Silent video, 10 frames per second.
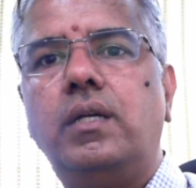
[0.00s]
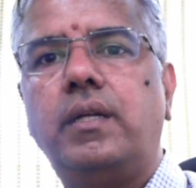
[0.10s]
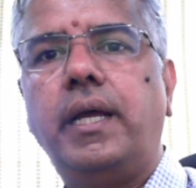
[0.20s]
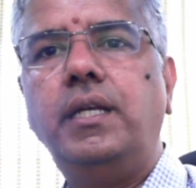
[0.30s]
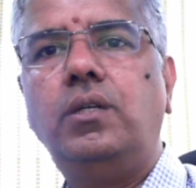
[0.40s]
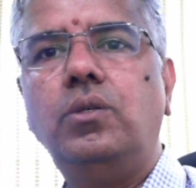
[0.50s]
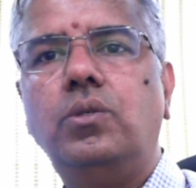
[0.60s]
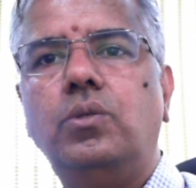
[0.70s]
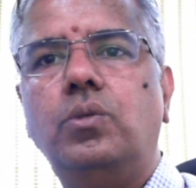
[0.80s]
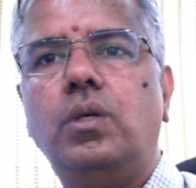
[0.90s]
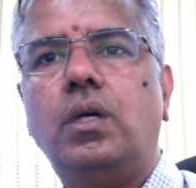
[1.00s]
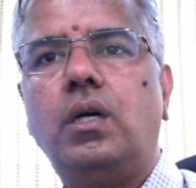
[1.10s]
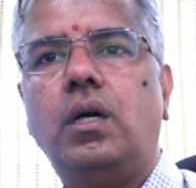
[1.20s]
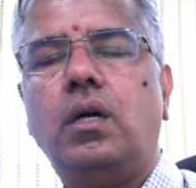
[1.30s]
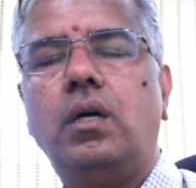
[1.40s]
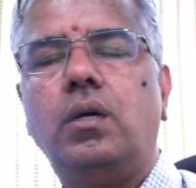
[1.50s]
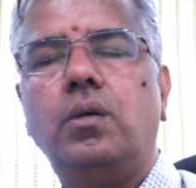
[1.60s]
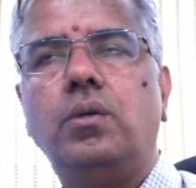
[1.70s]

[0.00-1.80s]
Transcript: try to